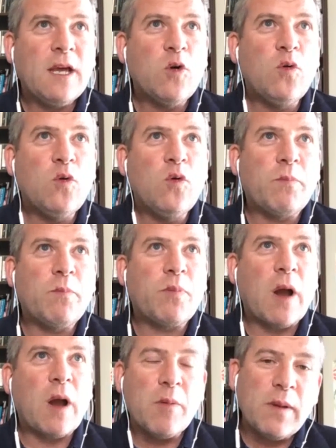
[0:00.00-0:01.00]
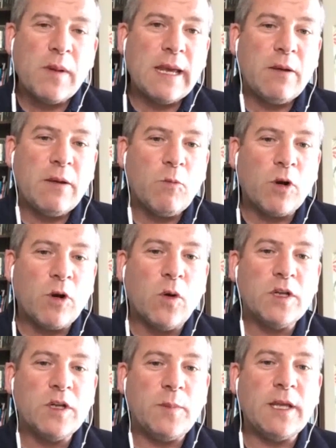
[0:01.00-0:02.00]
who probably were
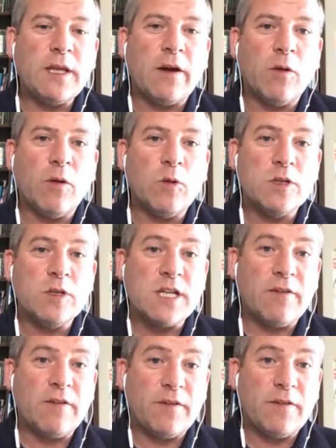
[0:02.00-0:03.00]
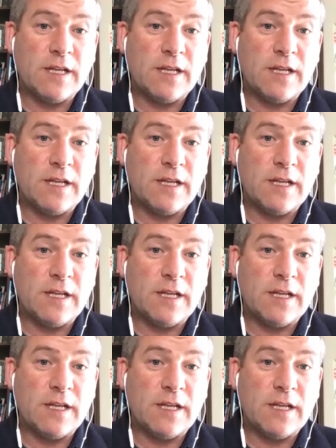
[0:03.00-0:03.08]
going to be there in a once-off,